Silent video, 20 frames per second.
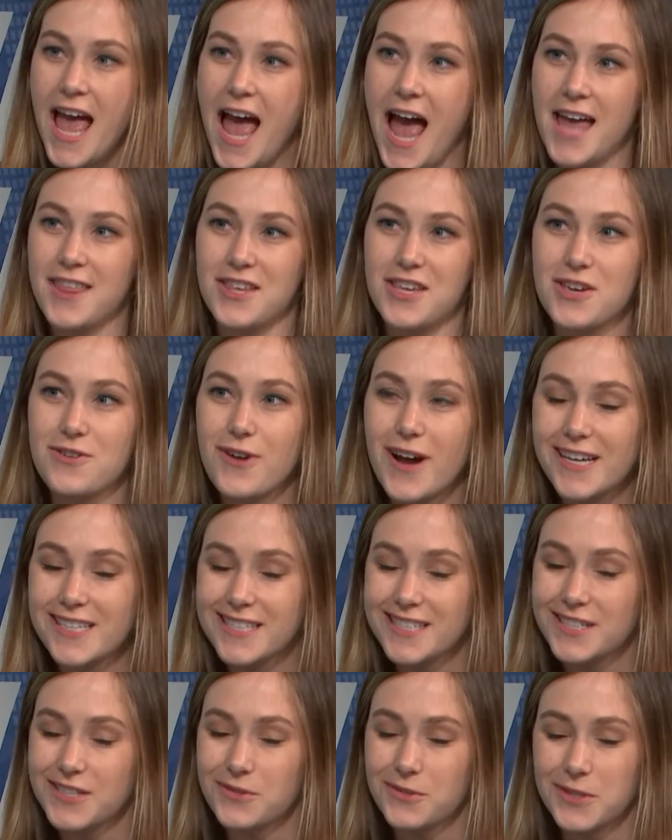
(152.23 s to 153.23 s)
and the U
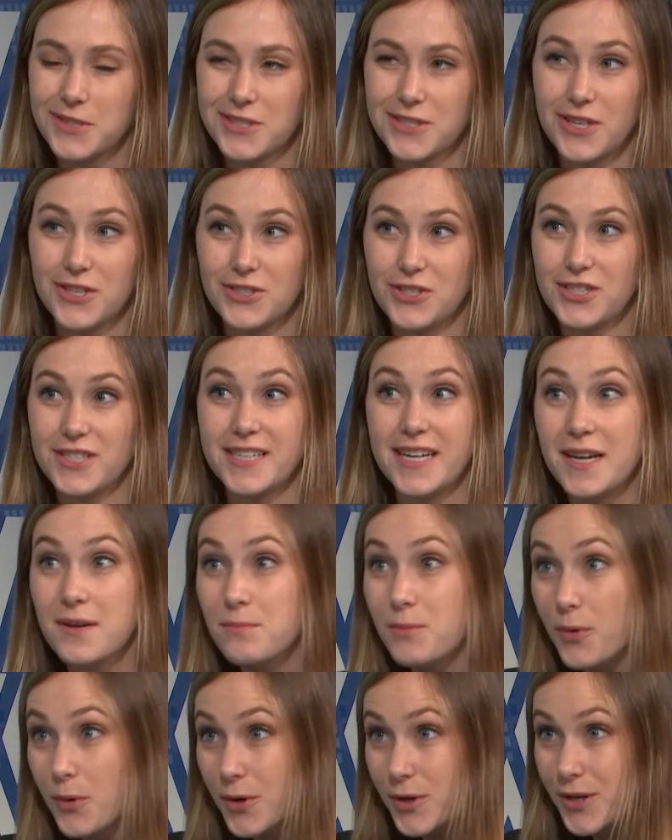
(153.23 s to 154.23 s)
S is the world's largest
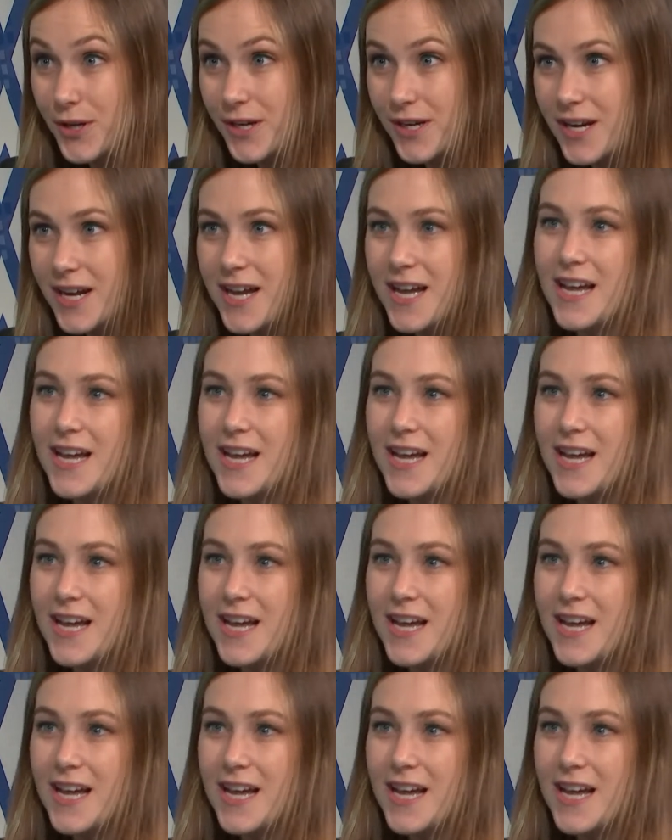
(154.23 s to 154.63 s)
importer.